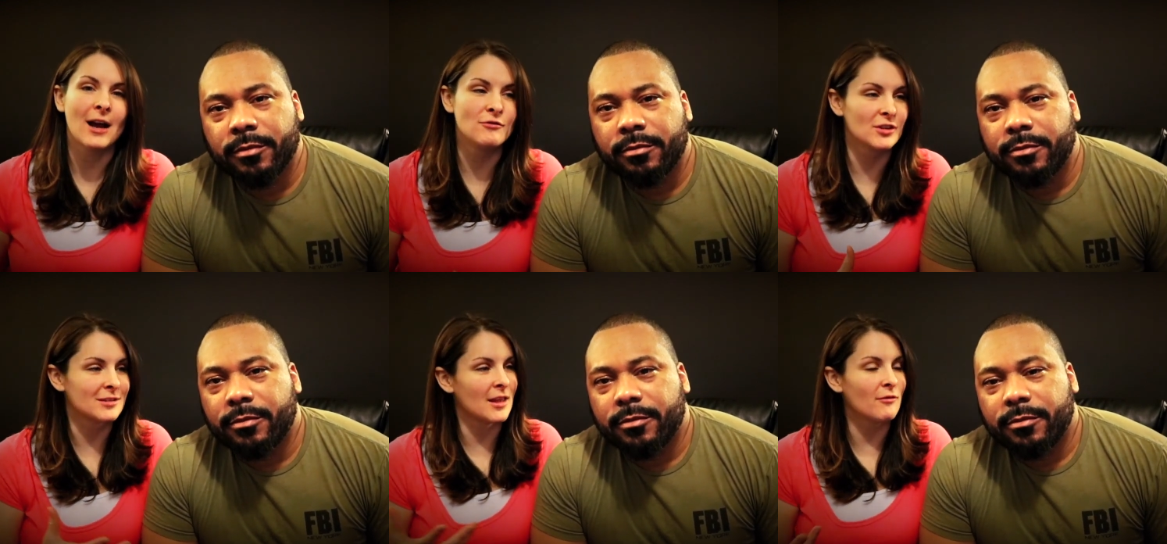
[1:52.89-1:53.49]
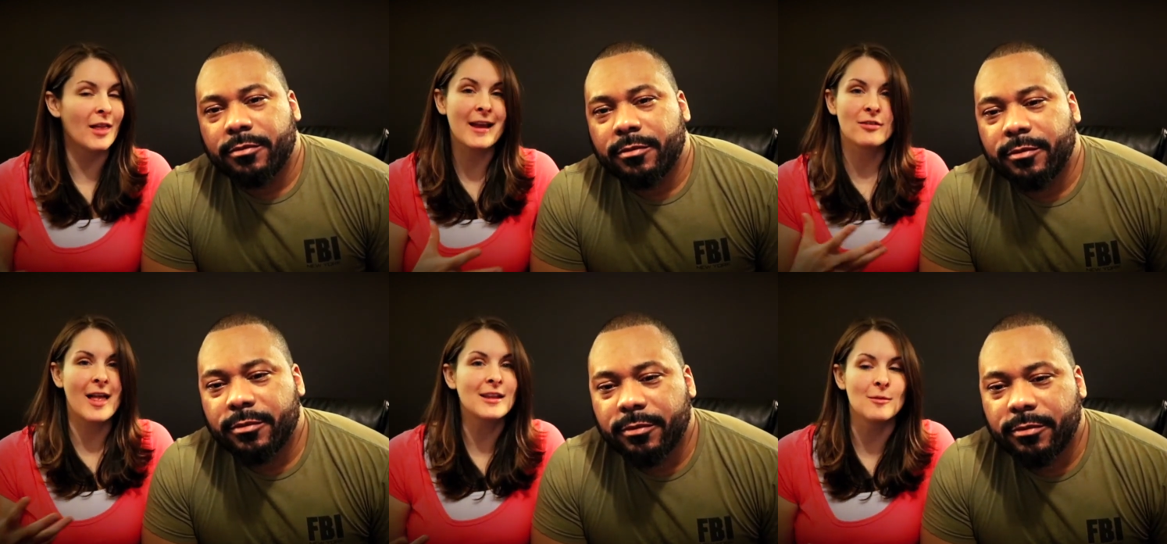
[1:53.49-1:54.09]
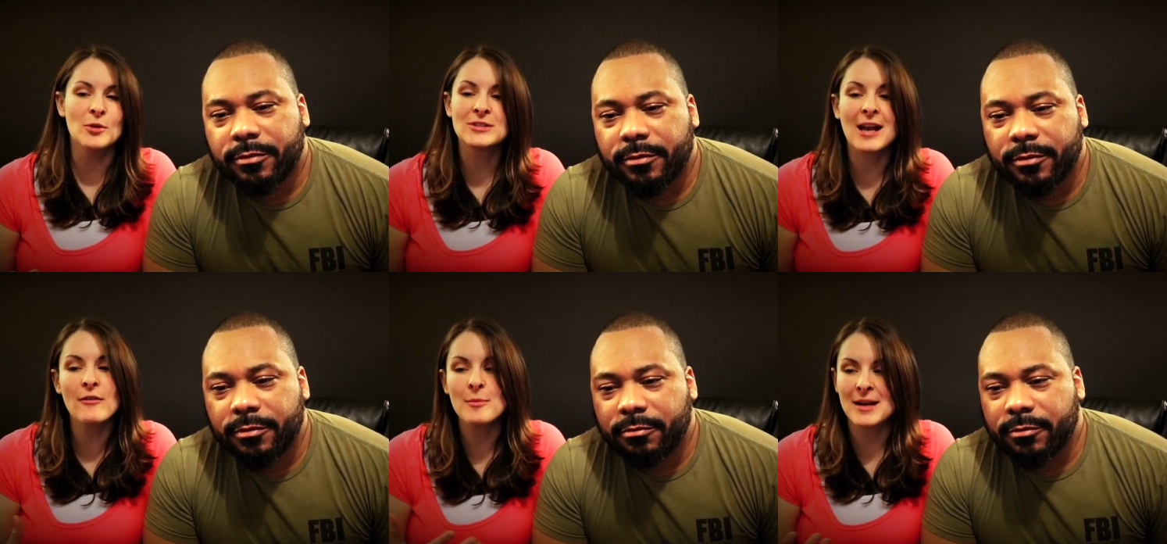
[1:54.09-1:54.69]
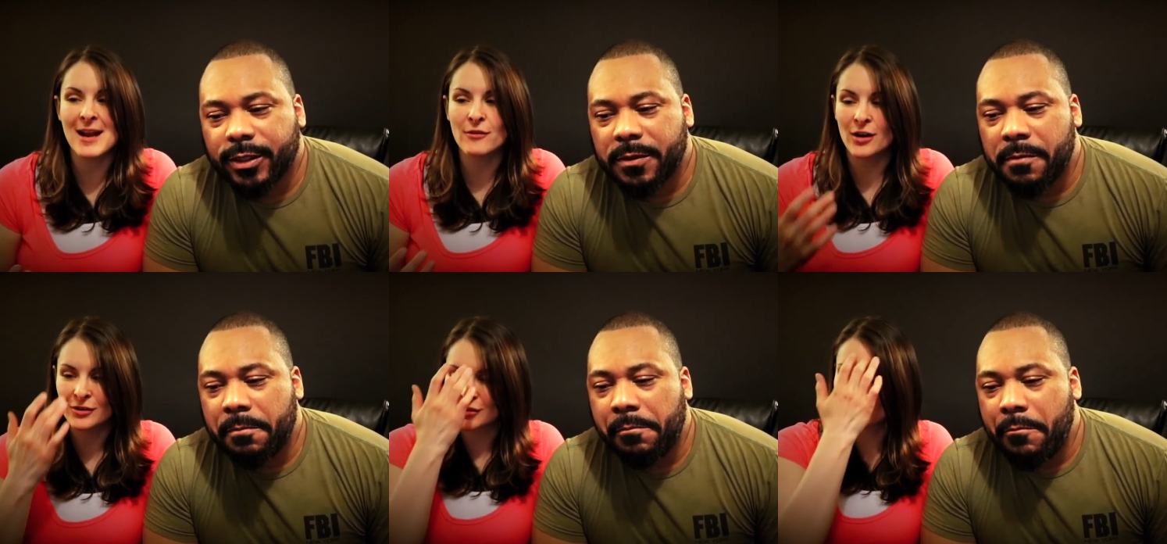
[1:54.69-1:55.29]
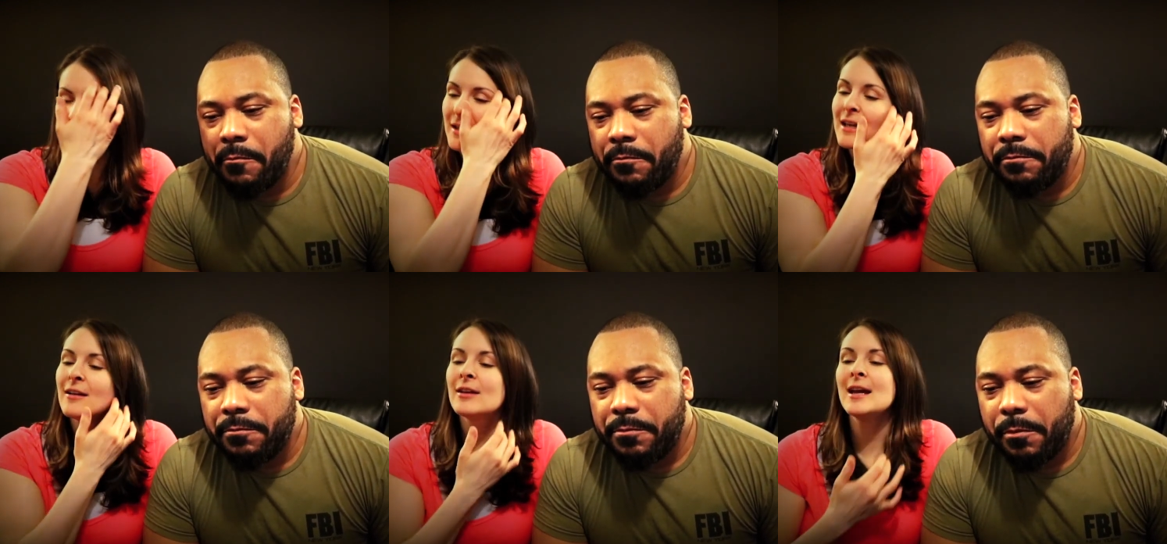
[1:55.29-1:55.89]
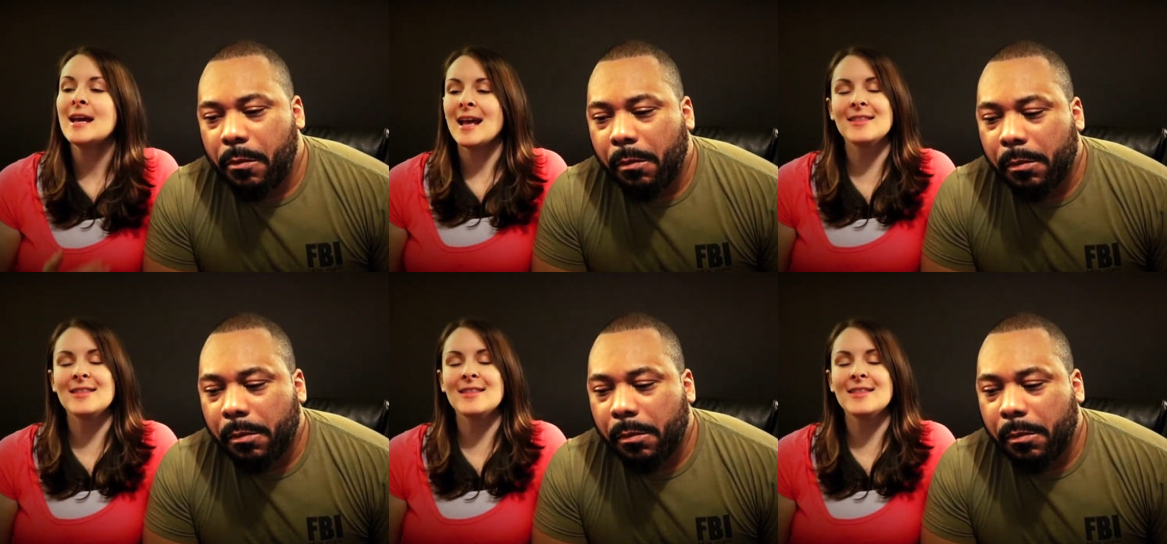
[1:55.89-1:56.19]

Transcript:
Speaker 1: I've just they've like liked the music of it, but never understood the meaning of it.